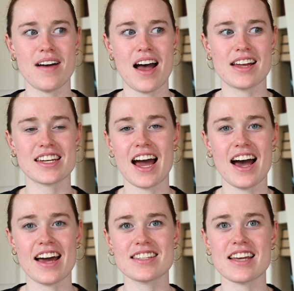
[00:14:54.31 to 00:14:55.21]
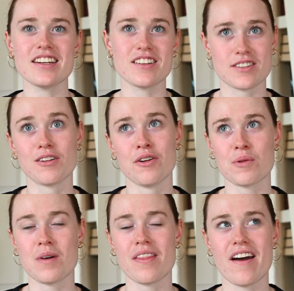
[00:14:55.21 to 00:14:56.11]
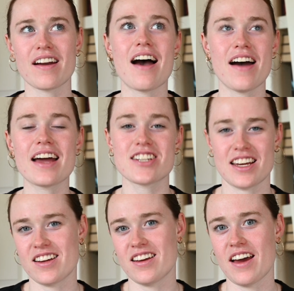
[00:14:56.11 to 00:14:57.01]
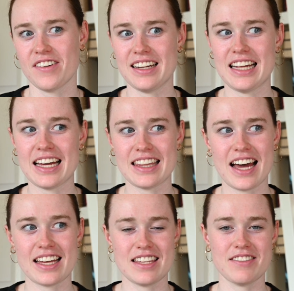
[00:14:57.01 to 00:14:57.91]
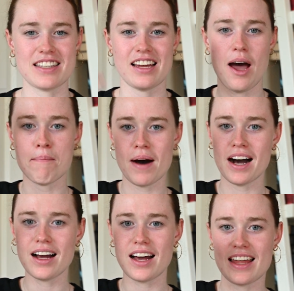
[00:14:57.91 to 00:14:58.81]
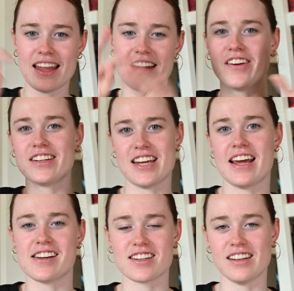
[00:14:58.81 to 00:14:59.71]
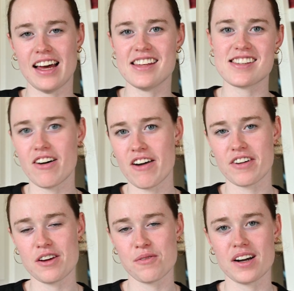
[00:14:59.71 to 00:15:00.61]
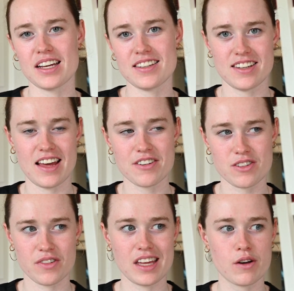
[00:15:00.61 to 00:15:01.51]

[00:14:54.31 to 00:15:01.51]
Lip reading: And yeah, I stayed in the solo room on there, and I really liked that because it was like a bunk, and then you could change the lights however you wanted, so that was really